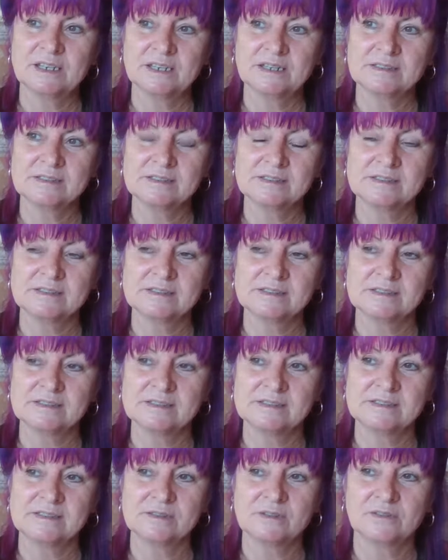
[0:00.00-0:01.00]

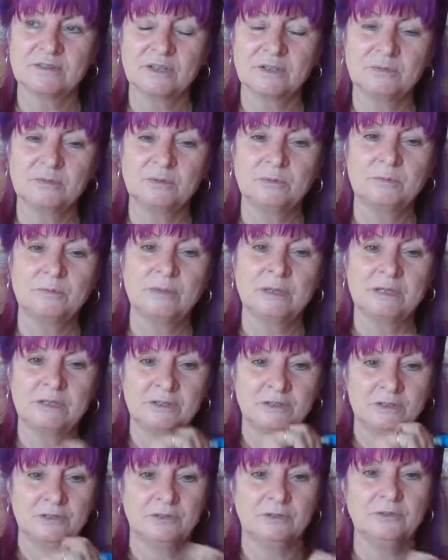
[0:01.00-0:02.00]
narcissist, they will
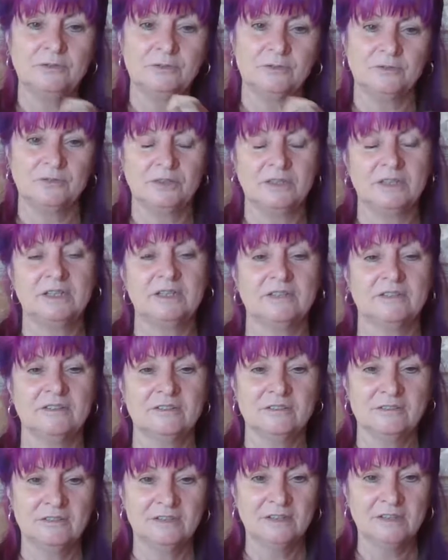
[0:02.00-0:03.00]
make you
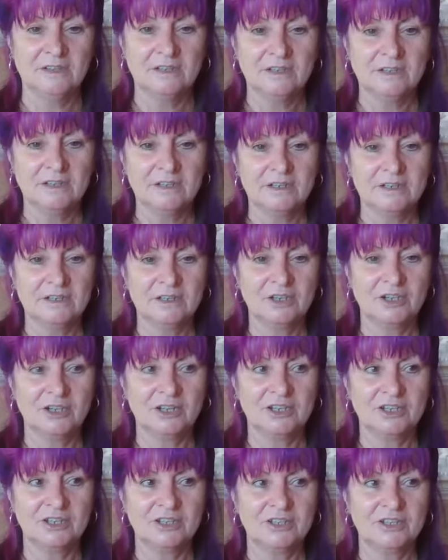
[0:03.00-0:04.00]
feel
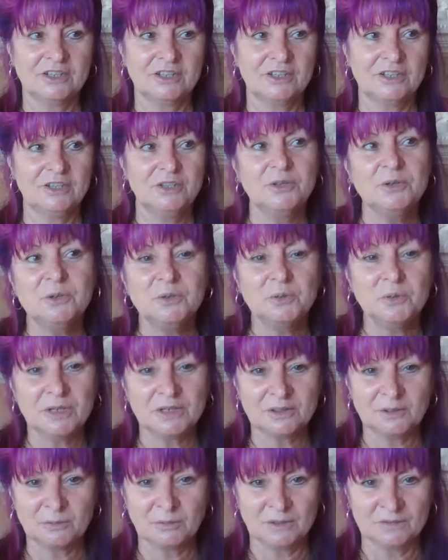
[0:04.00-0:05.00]
like you
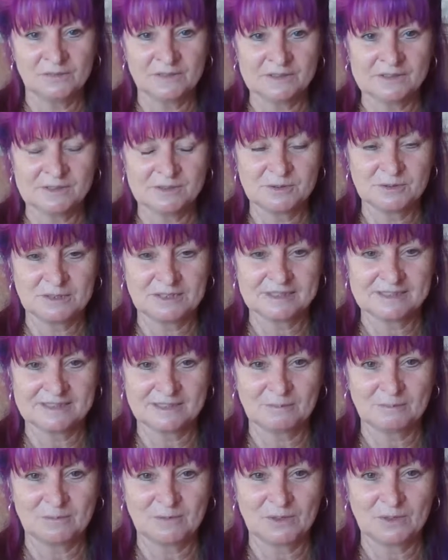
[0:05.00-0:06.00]
are the one that's doing
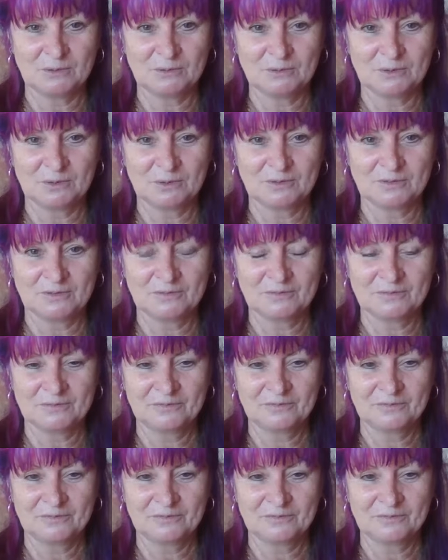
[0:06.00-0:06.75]
something wrong.